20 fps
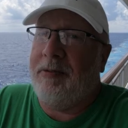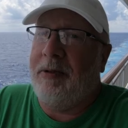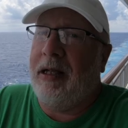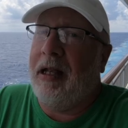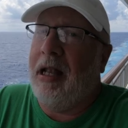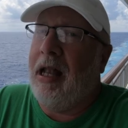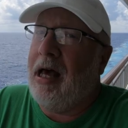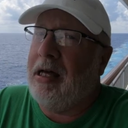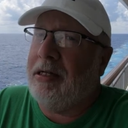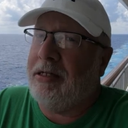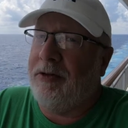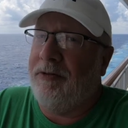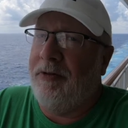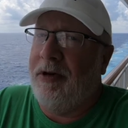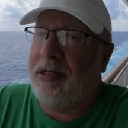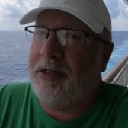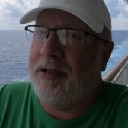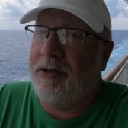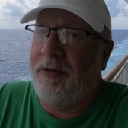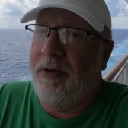lots of
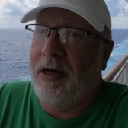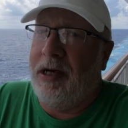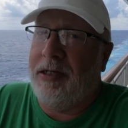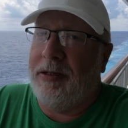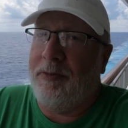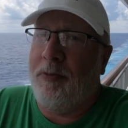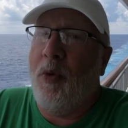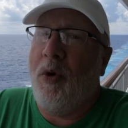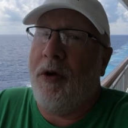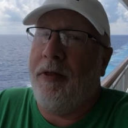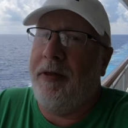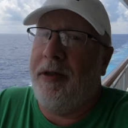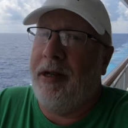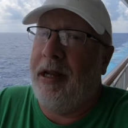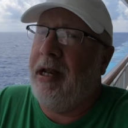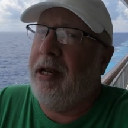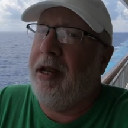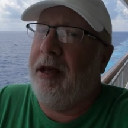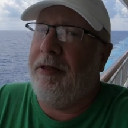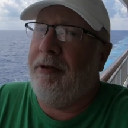restaurants, more than
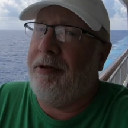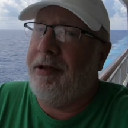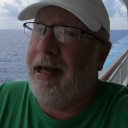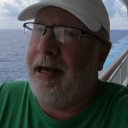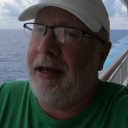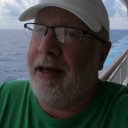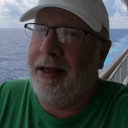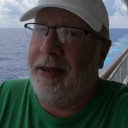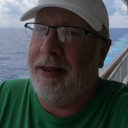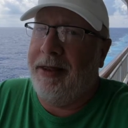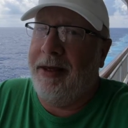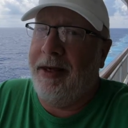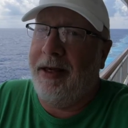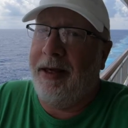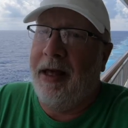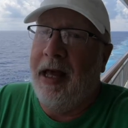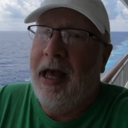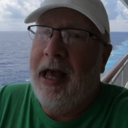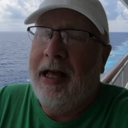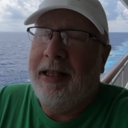any other deck I
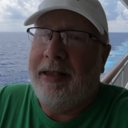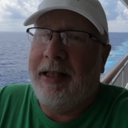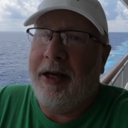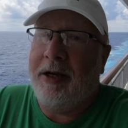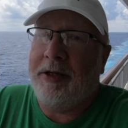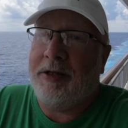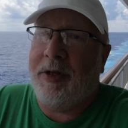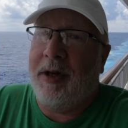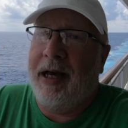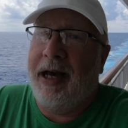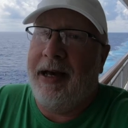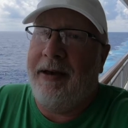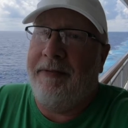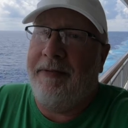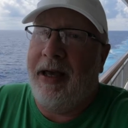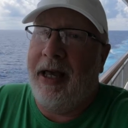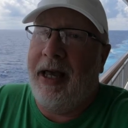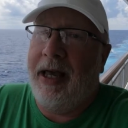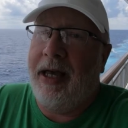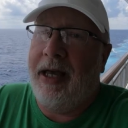think. They also have
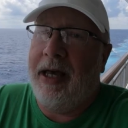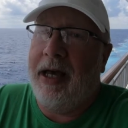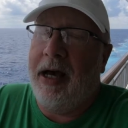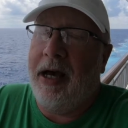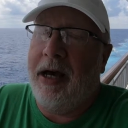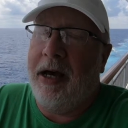a